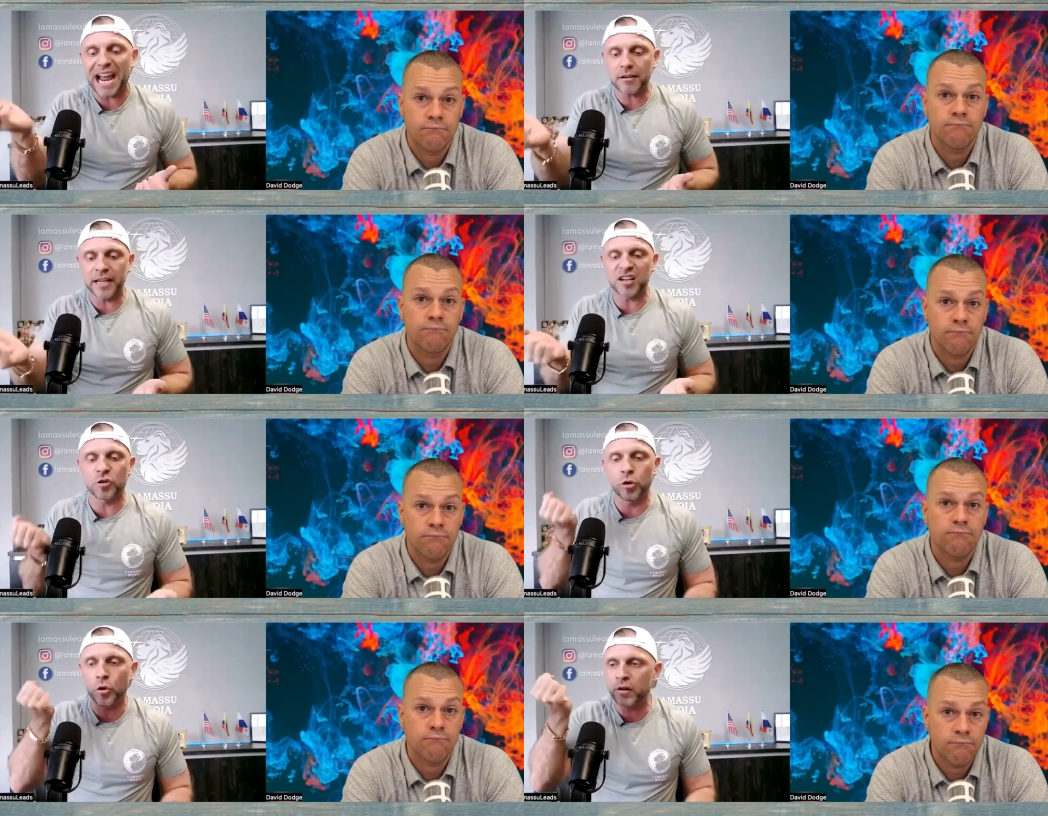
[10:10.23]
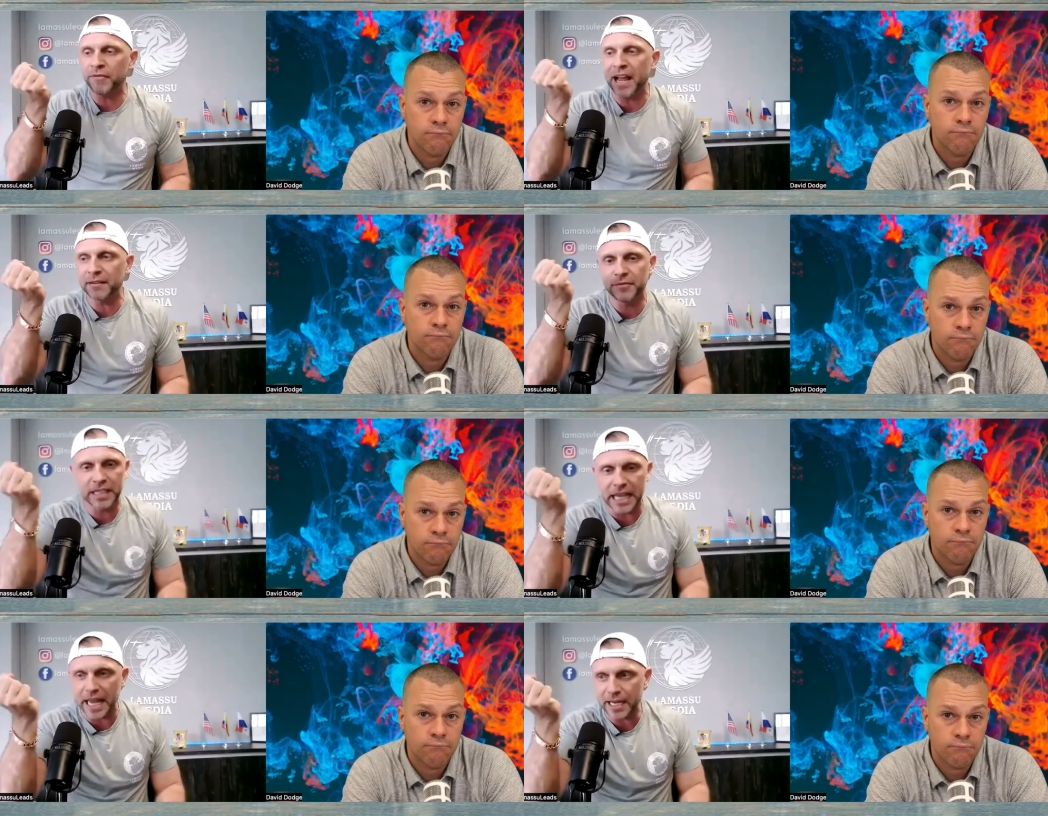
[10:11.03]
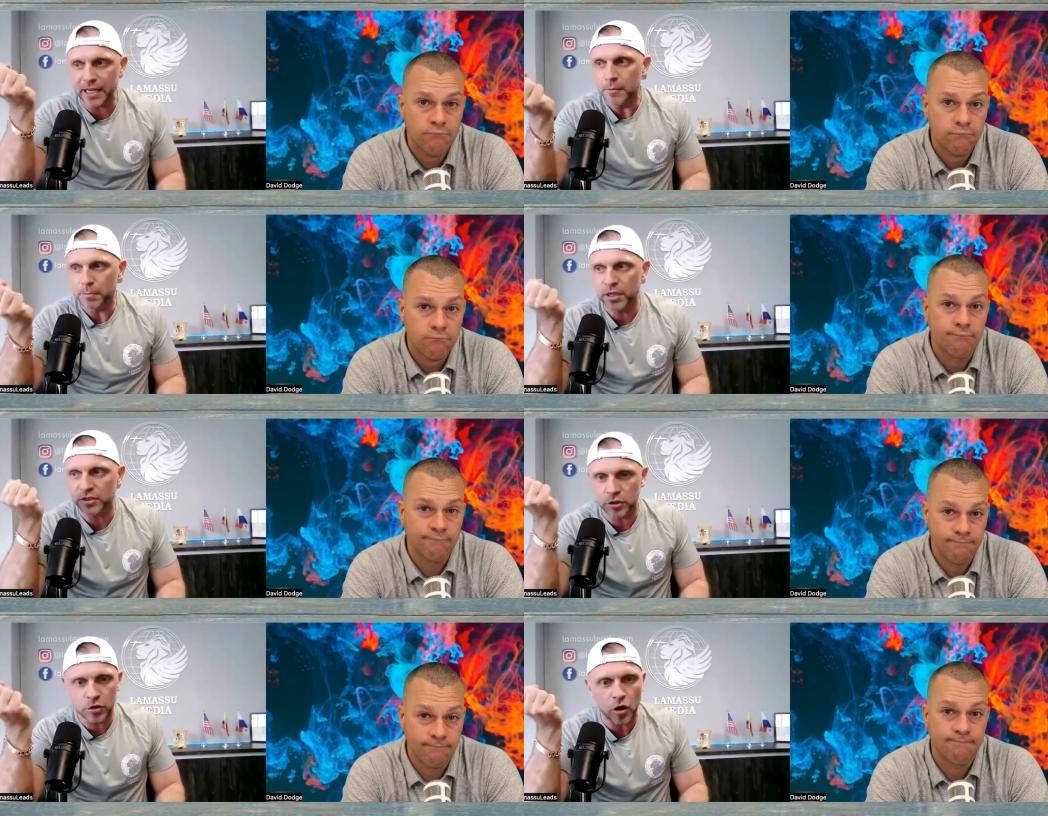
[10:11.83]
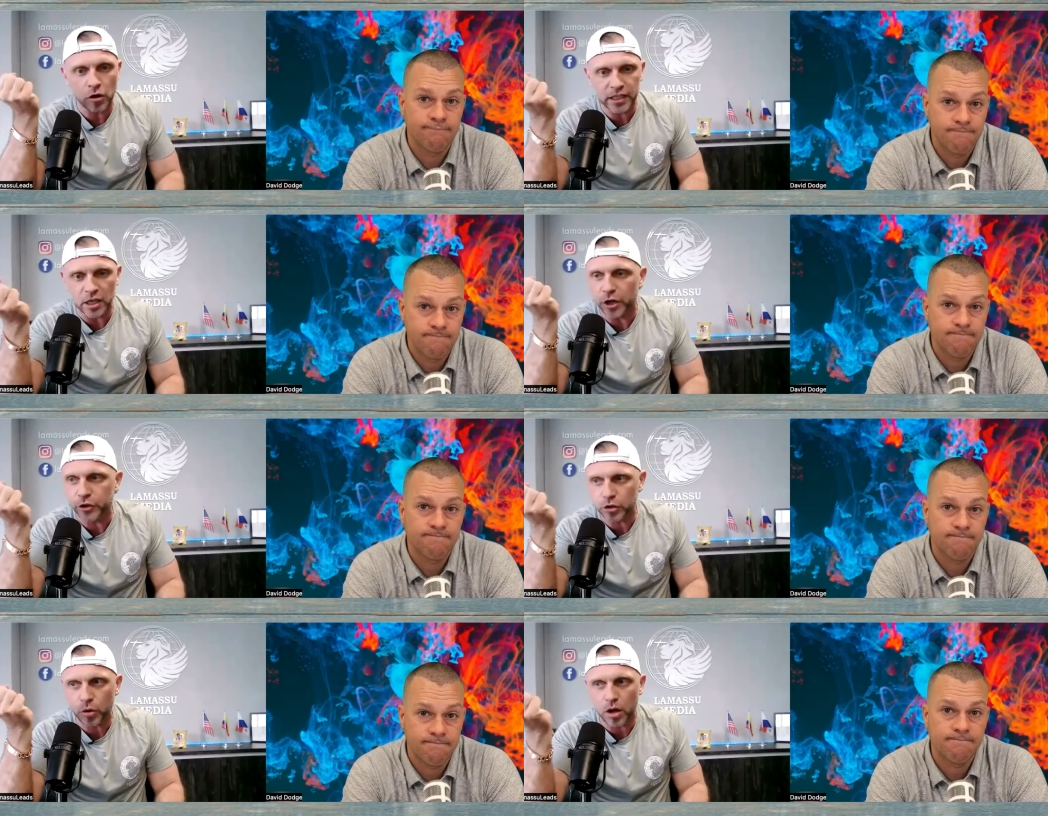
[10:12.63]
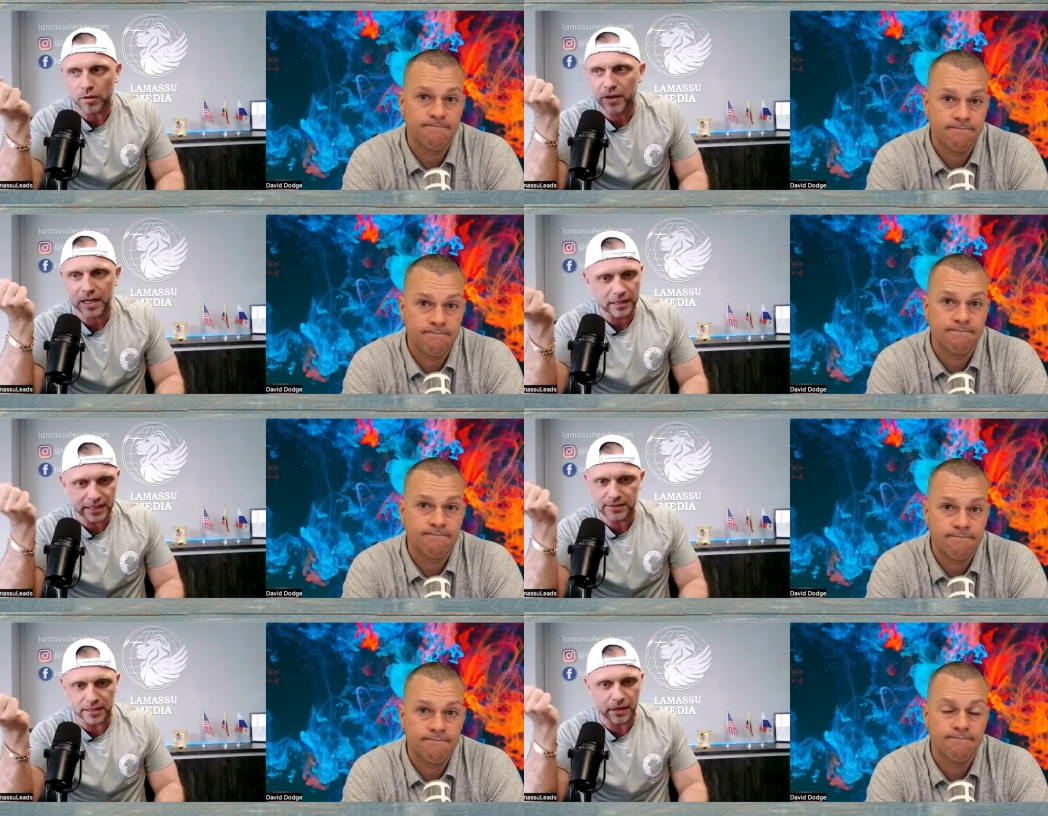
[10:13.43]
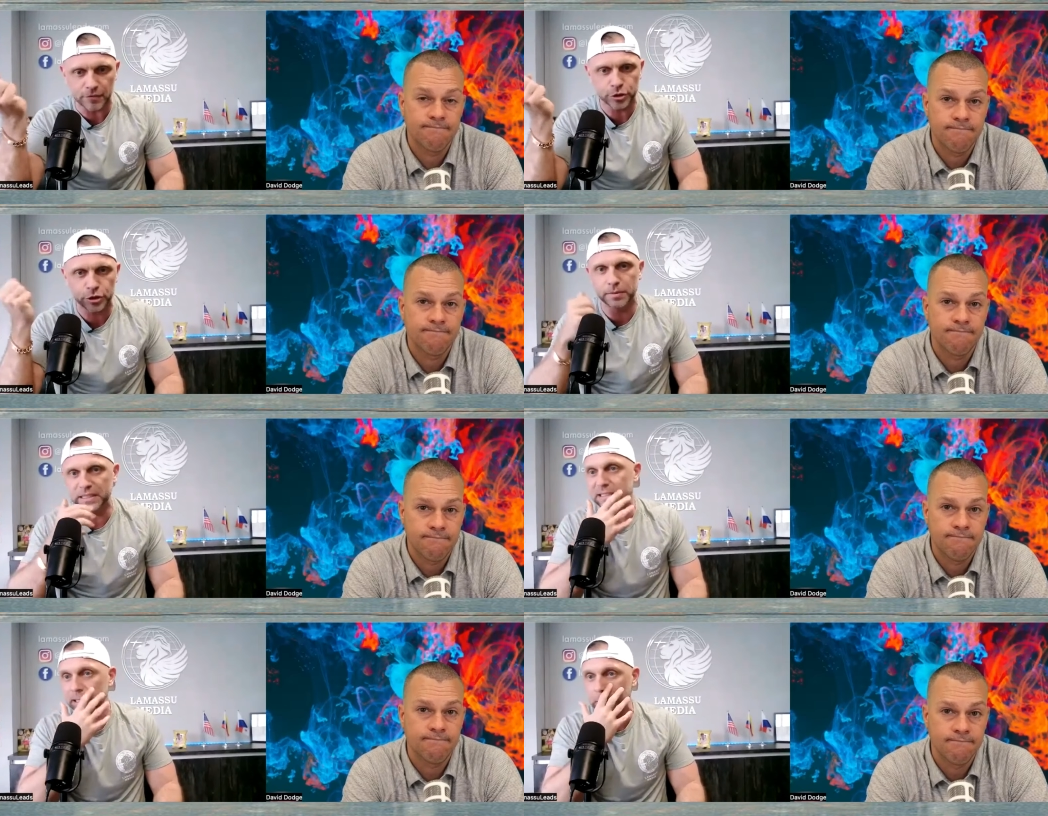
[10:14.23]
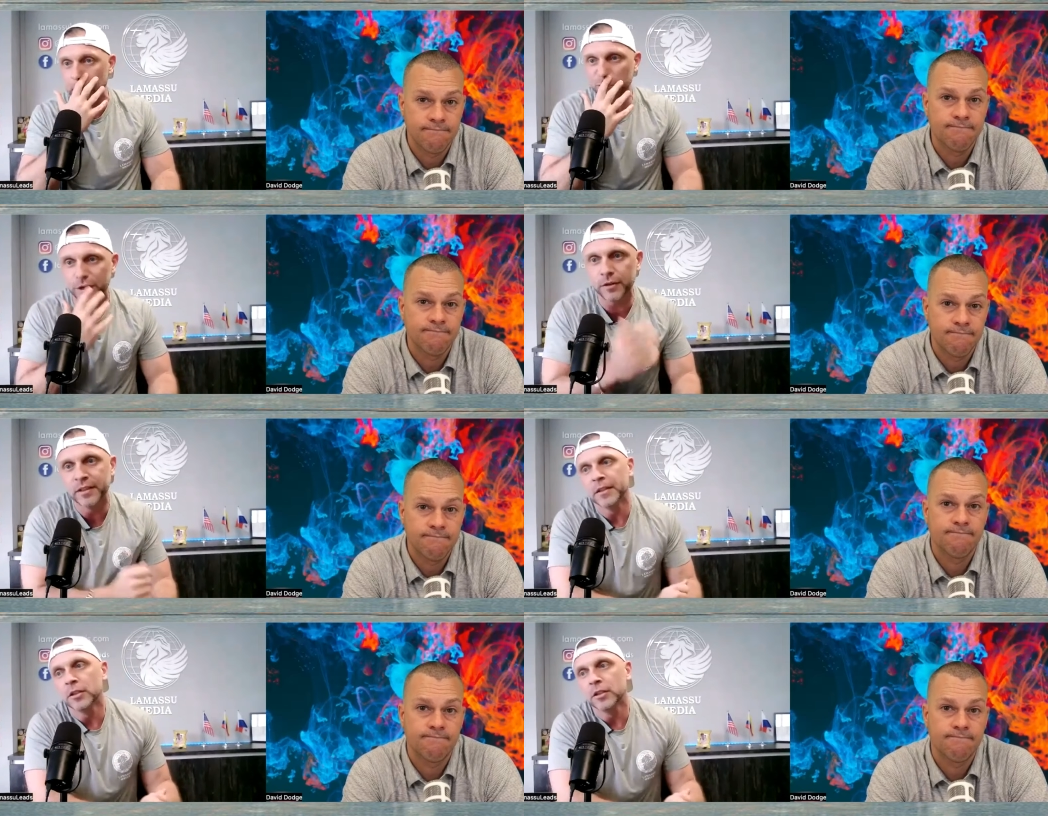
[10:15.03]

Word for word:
Speaker 1: act like a glorified VA because mm. they're calling underqualified leads that never should have been sent over?